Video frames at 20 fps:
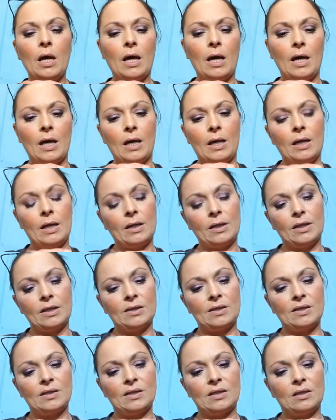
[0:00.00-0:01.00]
And
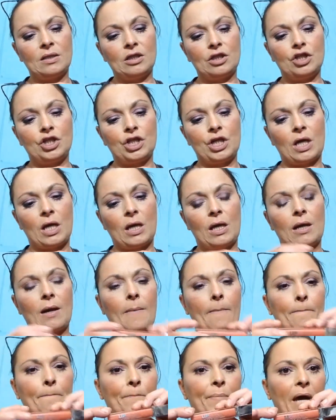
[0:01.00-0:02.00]
this is in the shade
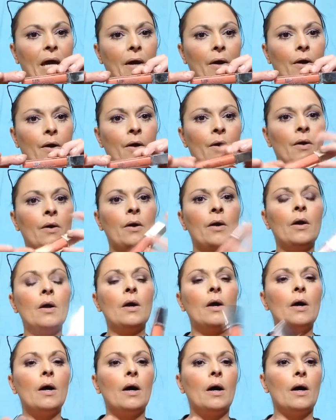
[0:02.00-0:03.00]
Bare.
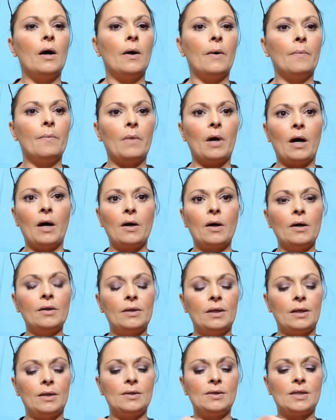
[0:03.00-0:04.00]
Um, I
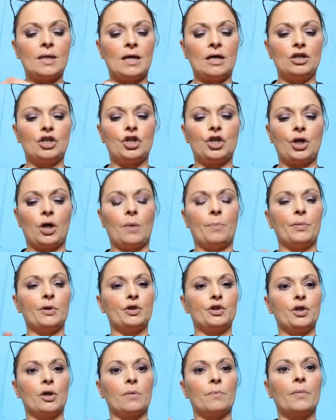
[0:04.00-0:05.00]
got this at
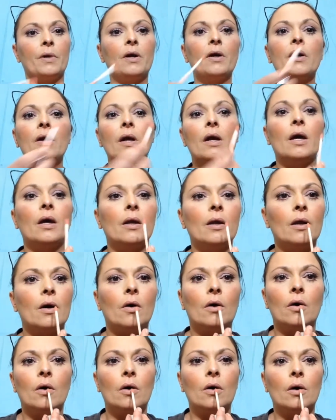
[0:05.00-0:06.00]
Shoppers Drug Mart, and
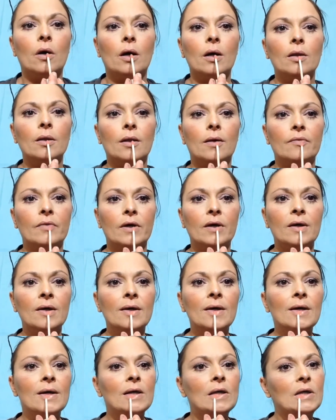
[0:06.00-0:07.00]
oh, I love it.
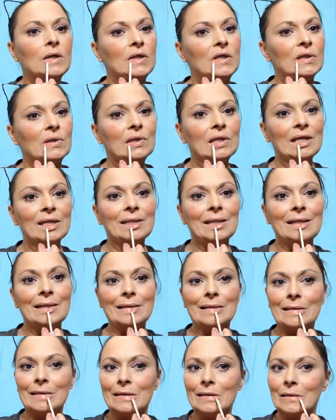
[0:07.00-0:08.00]
You do get
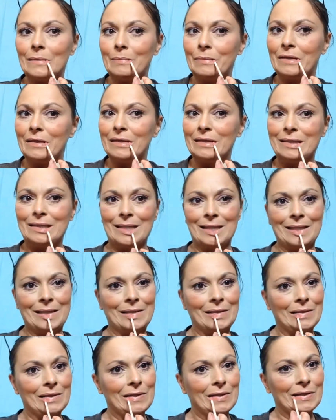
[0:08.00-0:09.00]
that little bit of
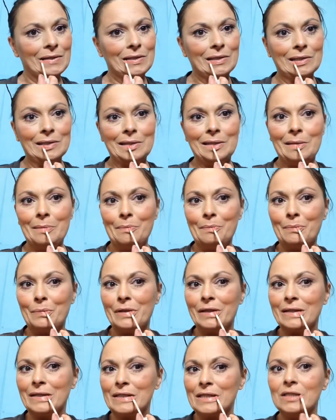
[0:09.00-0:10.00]
tingle on your lip,
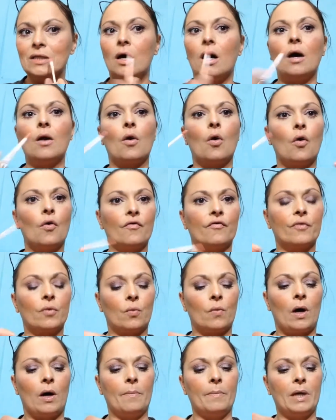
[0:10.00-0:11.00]
but it's not
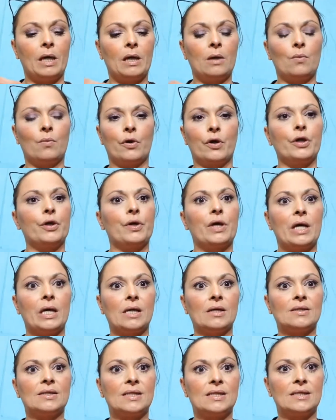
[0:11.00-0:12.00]
overwhelming where you
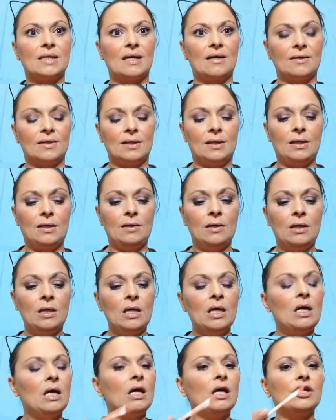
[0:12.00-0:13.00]
can't stand it.
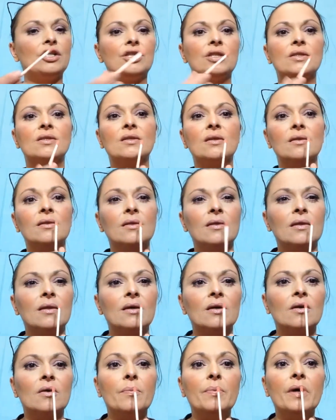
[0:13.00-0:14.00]
It's just a
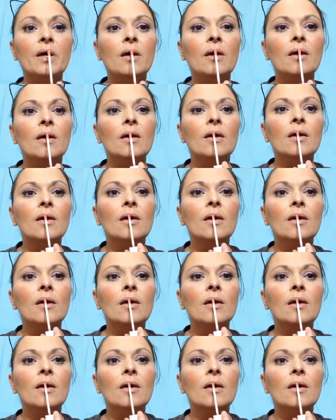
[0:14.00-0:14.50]
little bit,